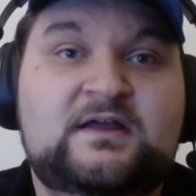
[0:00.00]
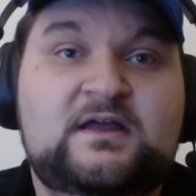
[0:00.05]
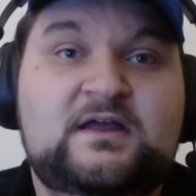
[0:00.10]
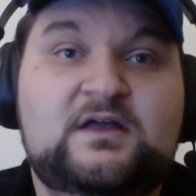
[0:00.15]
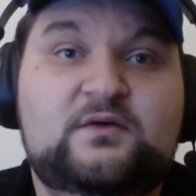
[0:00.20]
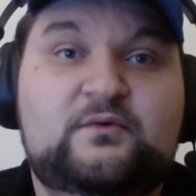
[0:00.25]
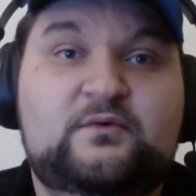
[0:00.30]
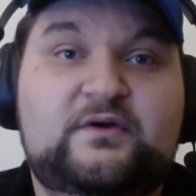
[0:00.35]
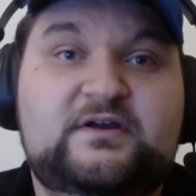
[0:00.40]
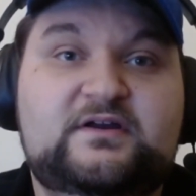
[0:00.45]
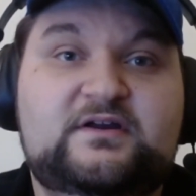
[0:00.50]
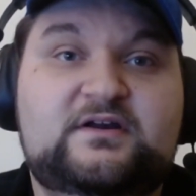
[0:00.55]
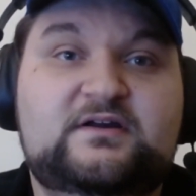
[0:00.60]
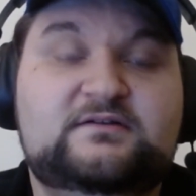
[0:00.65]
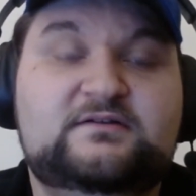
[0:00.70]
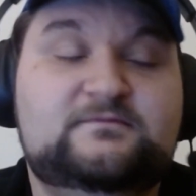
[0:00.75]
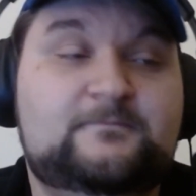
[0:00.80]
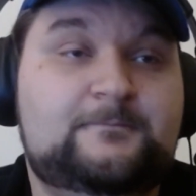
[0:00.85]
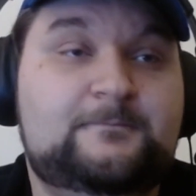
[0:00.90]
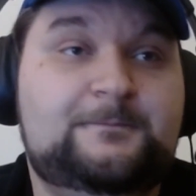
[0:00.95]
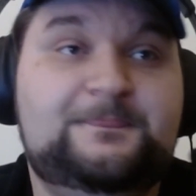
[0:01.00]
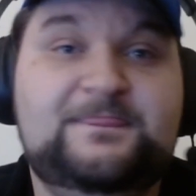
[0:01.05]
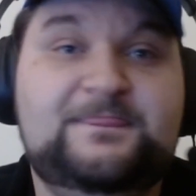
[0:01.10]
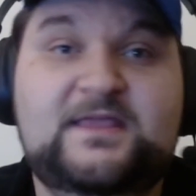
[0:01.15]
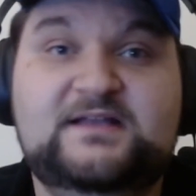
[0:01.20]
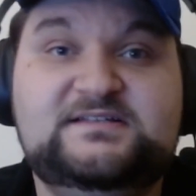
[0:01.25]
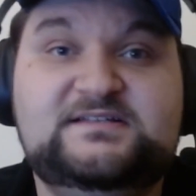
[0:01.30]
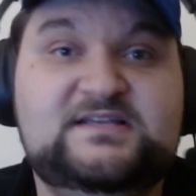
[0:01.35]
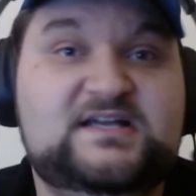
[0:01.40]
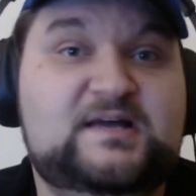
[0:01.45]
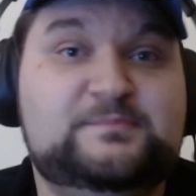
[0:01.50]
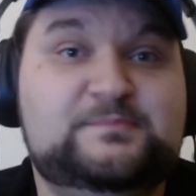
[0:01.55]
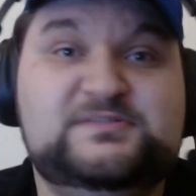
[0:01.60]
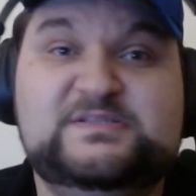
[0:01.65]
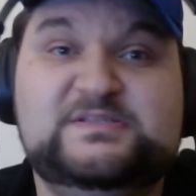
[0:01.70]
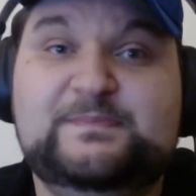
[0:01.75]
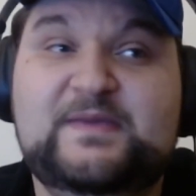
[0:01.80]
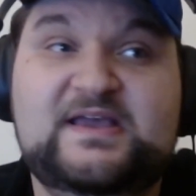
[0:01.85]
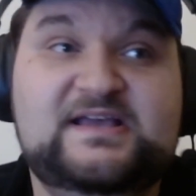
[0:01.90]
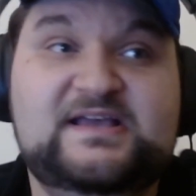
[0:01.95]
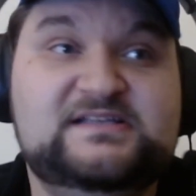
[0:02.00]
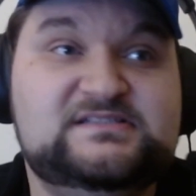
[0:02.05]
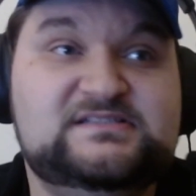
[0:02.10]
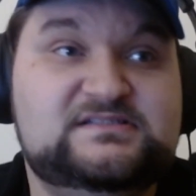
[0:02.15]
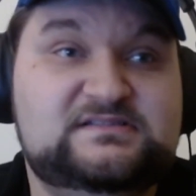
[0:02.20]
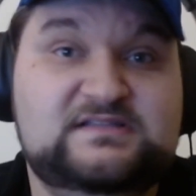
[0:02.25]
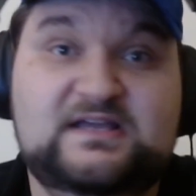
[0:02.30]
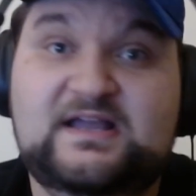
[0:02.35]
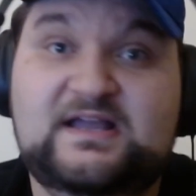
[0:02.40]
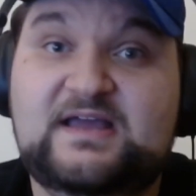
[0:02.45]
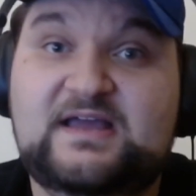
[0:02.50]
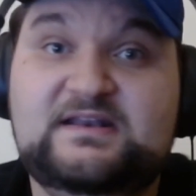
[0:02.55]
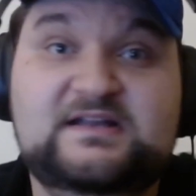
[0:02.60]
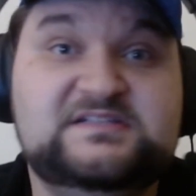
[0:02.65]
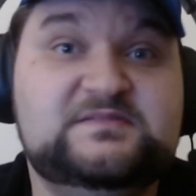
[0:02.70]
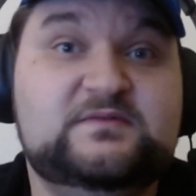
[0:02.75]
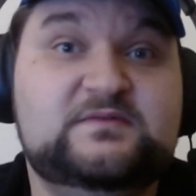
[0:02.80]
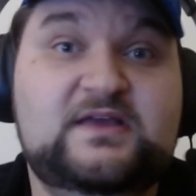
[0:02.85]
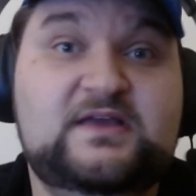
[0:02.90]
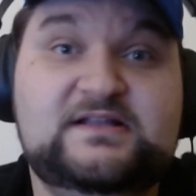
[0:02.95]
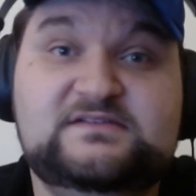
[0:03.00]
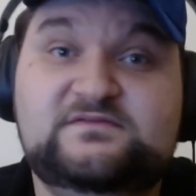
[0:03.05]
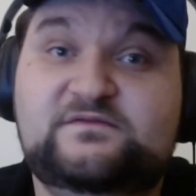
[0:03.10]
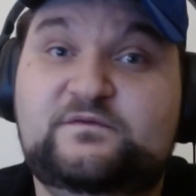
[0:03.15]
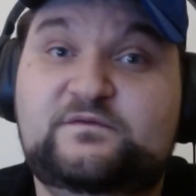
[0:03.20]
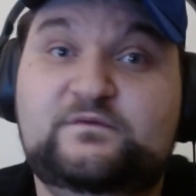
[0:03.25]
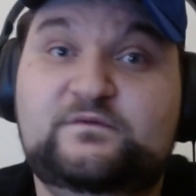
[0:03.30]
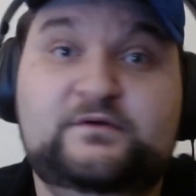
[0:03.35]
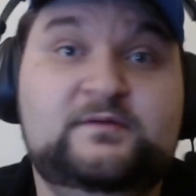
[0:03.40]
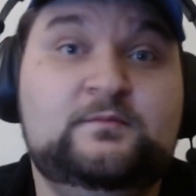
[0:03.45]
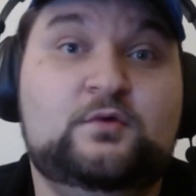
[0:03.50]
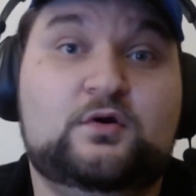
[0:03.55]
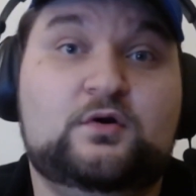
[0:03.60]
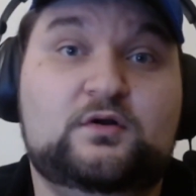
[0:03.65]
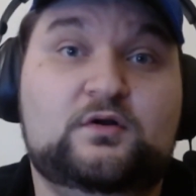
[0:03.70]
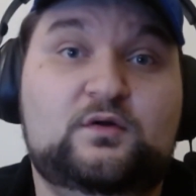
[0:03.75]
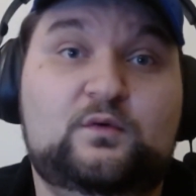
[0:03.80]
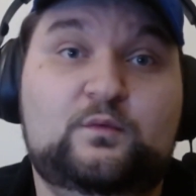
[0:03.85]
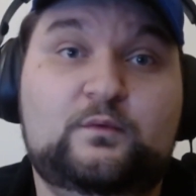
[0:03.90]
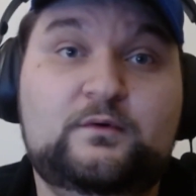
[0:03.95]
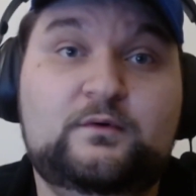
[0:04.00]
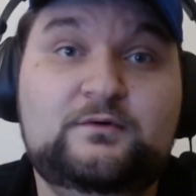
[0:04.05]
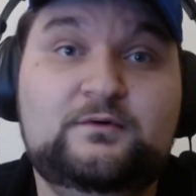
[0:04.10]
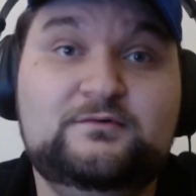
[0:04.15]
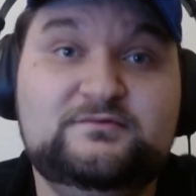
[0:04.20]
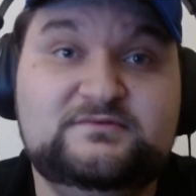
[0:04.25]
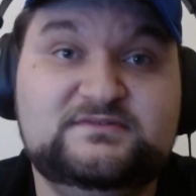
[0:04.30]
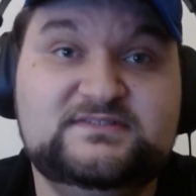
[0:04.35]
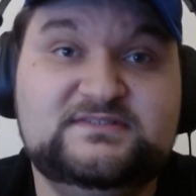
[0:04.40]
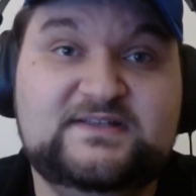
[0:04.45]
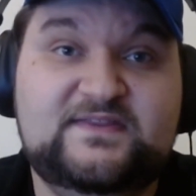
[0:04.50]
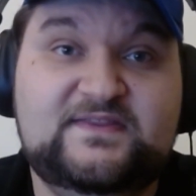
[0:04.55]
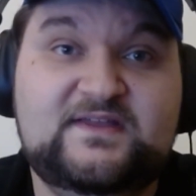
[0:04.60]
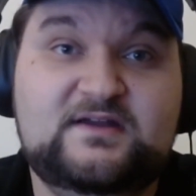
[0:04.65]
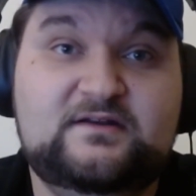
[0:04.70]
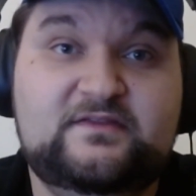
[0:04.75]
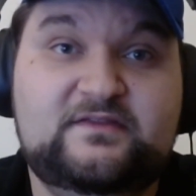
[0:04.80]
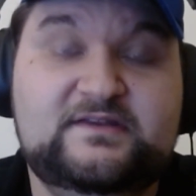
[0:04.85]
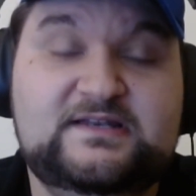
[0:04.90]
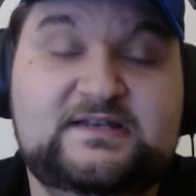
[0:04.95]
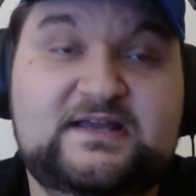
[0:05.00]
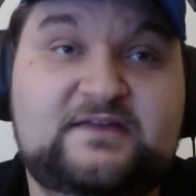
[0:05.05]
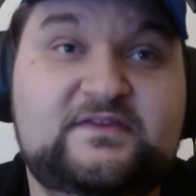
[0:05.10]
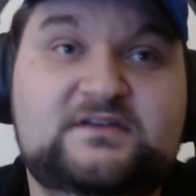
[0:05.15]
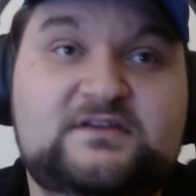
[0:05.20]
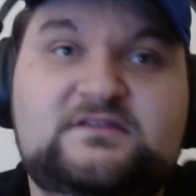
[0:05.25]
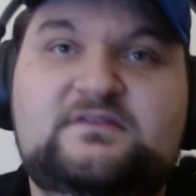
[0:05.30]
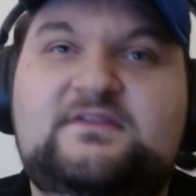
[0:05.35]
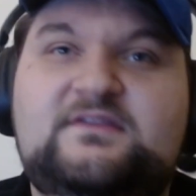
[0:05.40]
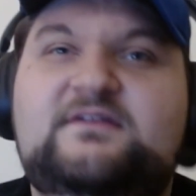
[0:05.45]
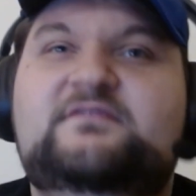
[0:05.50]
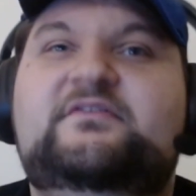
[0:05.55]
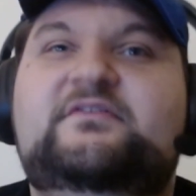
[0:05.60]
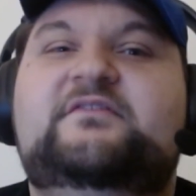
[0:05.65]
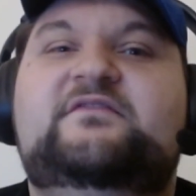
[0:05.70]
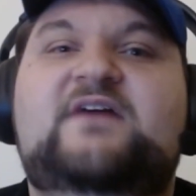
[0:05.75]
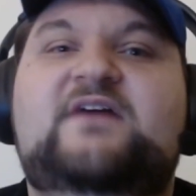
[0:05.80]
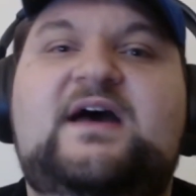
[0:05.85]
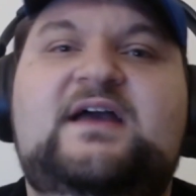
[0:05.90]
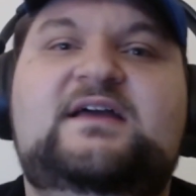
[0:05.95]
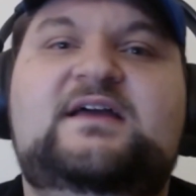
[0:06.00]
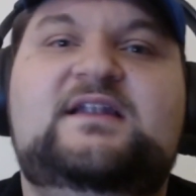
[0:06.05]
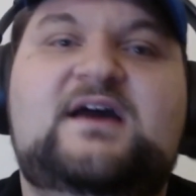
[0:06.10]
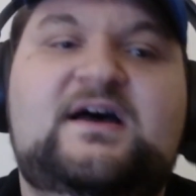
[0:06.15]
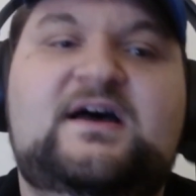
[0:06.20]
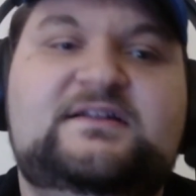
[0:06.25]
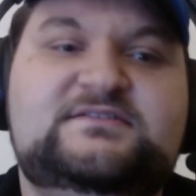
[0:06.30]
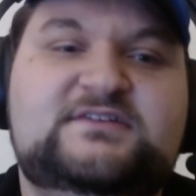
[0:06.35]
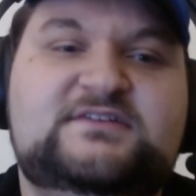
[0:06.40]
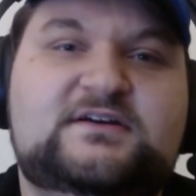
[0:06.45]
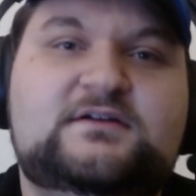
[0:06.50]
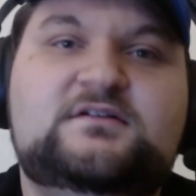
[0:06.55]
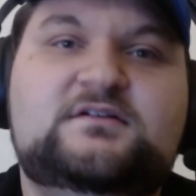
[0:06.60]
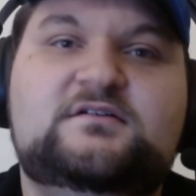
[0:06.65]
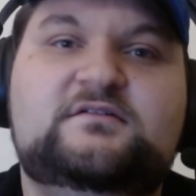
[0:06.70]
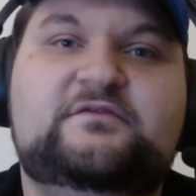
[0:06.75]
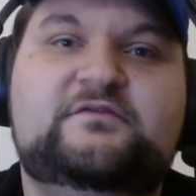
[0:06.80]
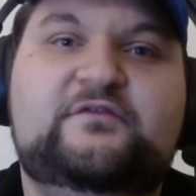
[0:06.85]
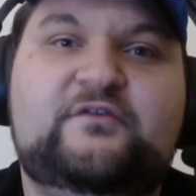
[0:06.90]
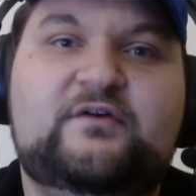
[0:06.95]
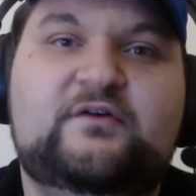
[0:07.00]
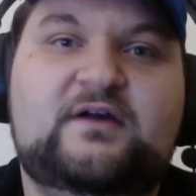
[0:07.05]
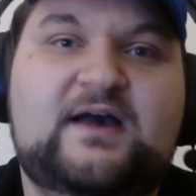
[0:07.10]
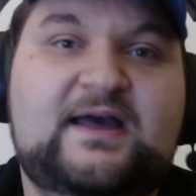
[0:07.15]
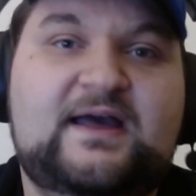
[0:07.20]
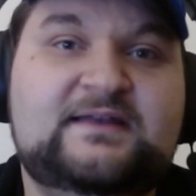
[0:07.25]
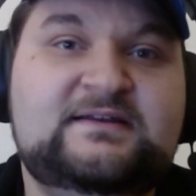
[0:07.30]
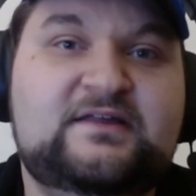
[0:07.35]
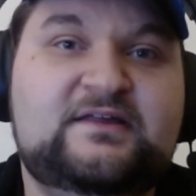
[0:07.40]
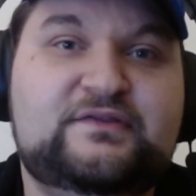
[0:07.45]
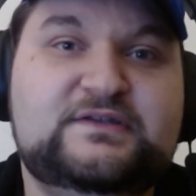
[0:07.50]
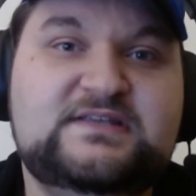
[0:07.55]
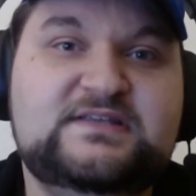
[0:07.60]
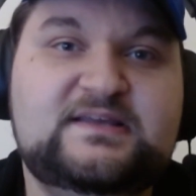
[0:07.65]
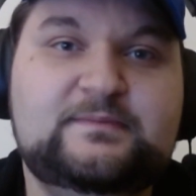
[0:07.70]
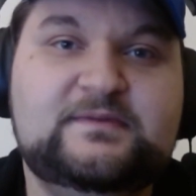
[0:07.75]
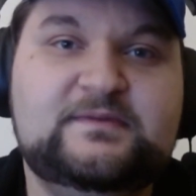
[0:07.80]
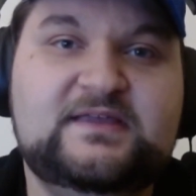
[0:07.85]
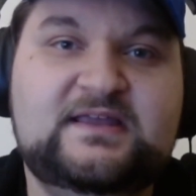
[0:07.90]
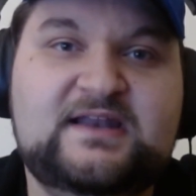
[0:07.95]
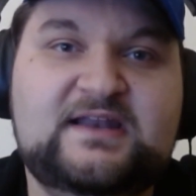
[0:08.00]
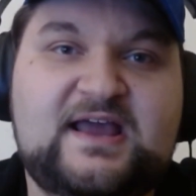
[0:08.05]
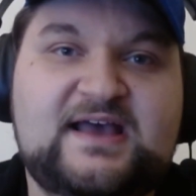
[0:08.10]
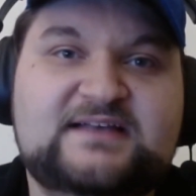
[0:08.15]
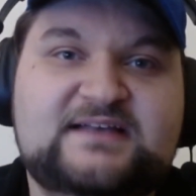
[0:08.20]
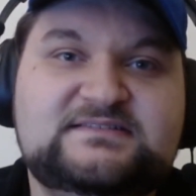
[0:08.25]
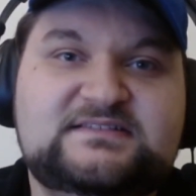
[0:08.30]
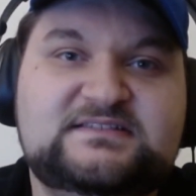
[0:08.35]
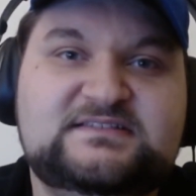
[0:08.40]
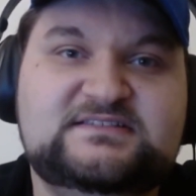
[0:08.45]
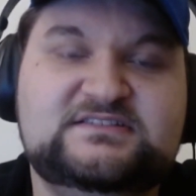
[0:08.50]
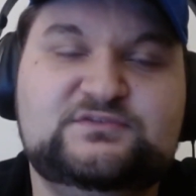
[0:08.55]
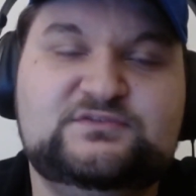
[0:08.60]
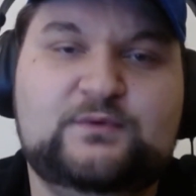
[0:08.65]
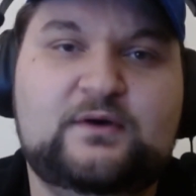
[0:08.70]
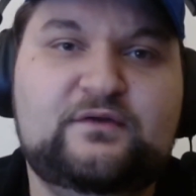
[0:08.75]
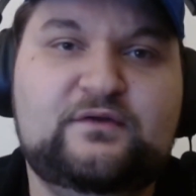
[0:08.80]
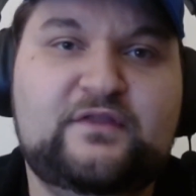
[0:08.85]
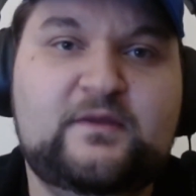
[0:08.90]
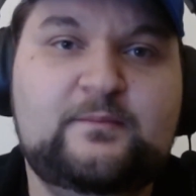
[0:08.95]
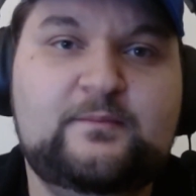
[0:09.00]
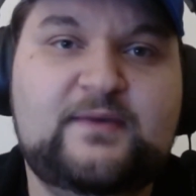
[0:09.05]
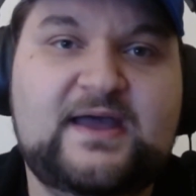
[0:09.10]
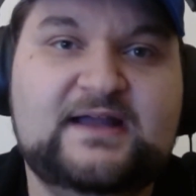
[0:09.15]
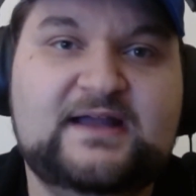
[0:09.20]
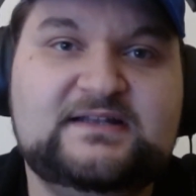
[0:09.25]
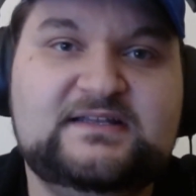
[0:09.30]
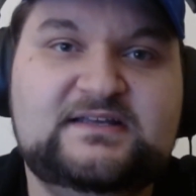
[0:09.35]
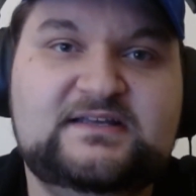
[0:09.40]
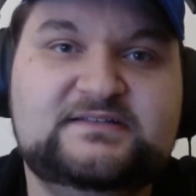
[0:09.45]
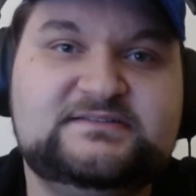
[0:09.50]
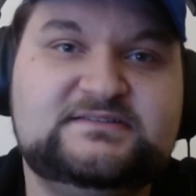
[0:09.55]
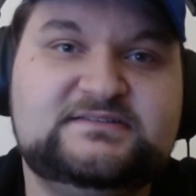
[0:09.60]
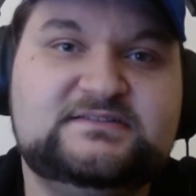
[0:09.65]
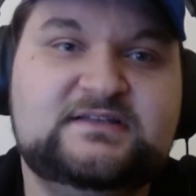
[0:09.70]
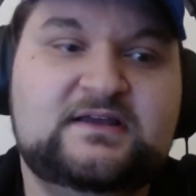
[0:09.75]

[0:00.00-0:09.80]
where they take up space. Again, it's free mortal wounds at the end of the day. That the Leviathan turtle for Idoneth Deepkin has this as well with impact hits.